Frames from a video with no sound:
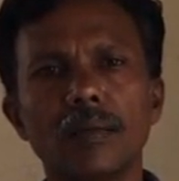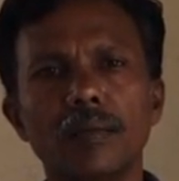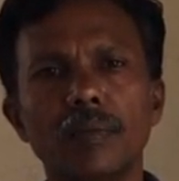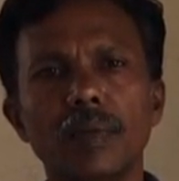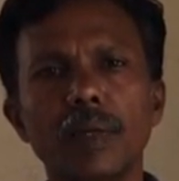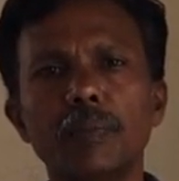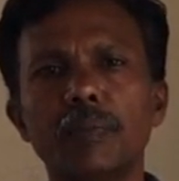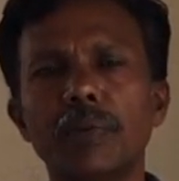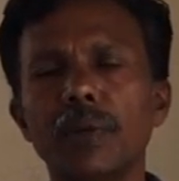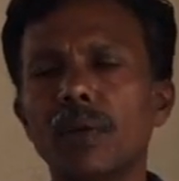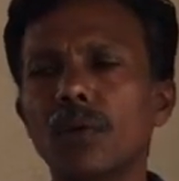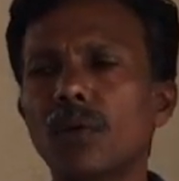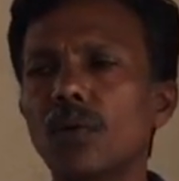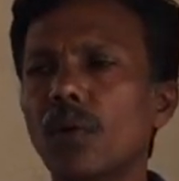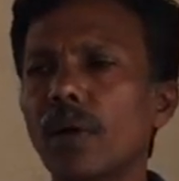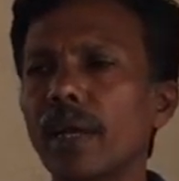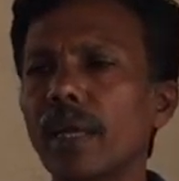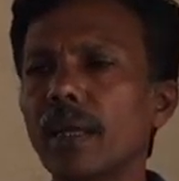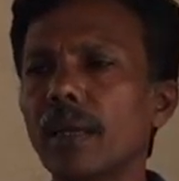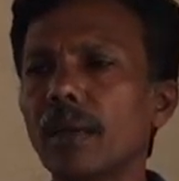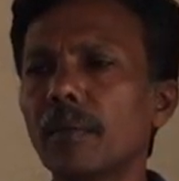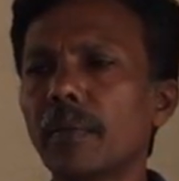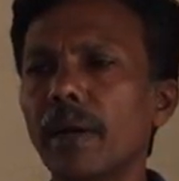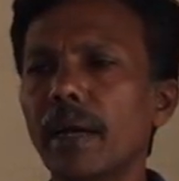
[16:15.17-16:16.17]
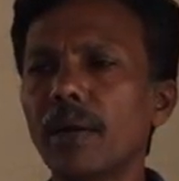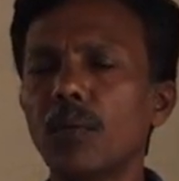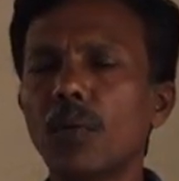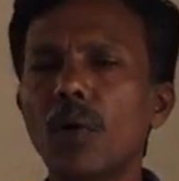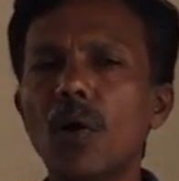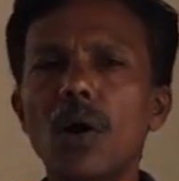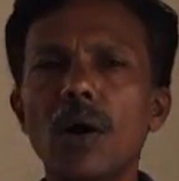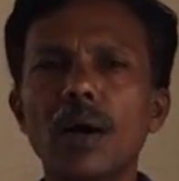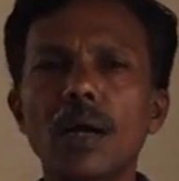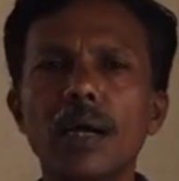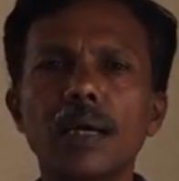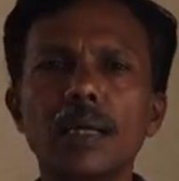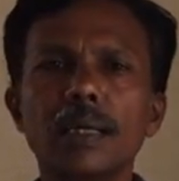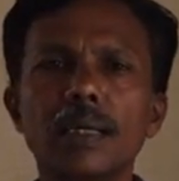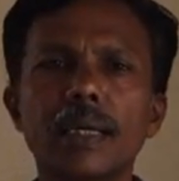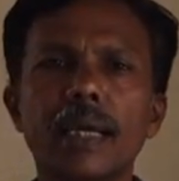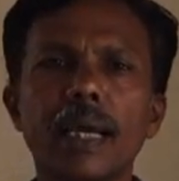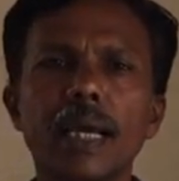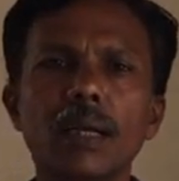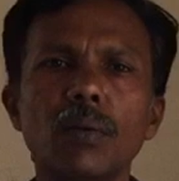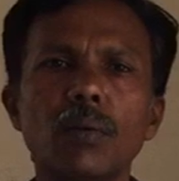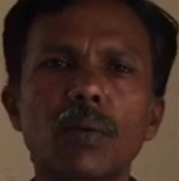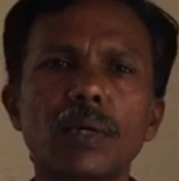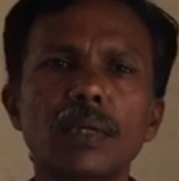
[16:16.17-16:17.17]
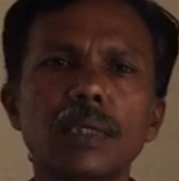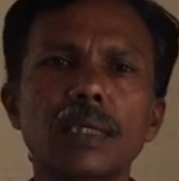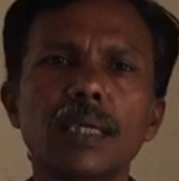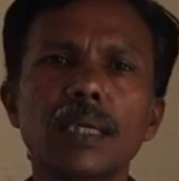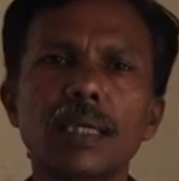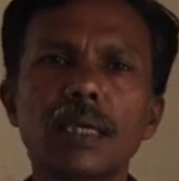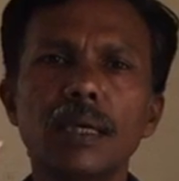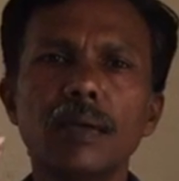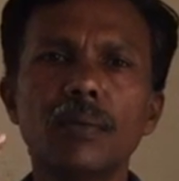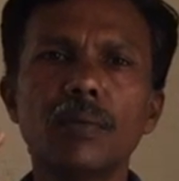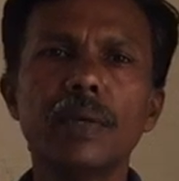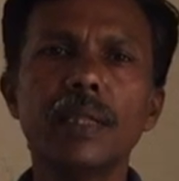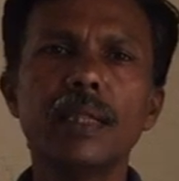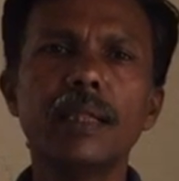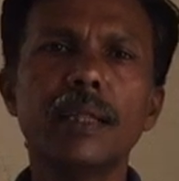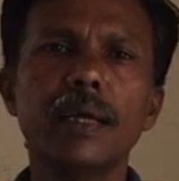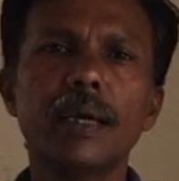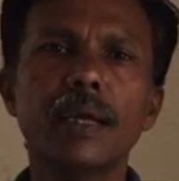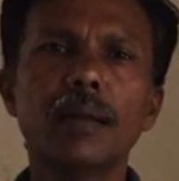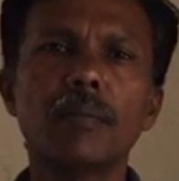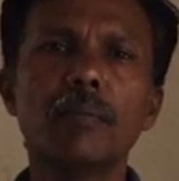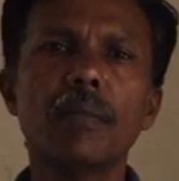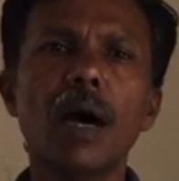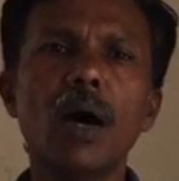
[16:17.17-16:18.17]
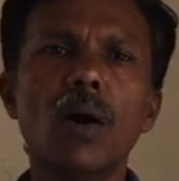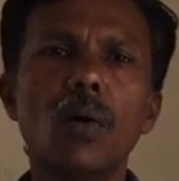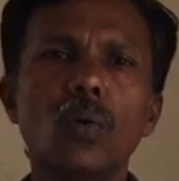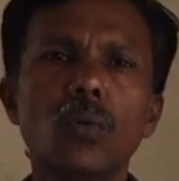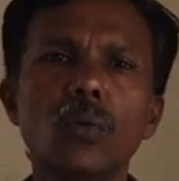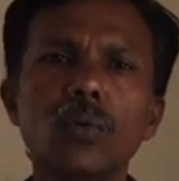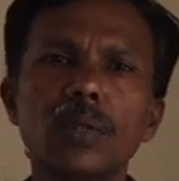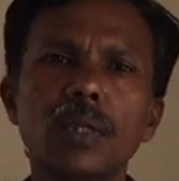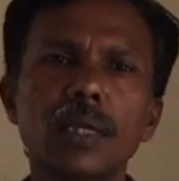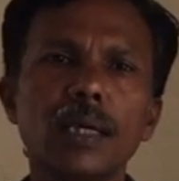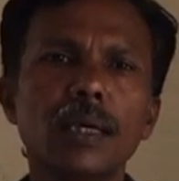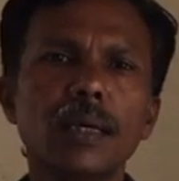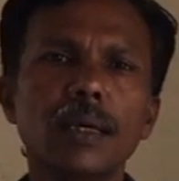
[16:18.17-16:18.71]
People going by walk and canvassing with their mouth,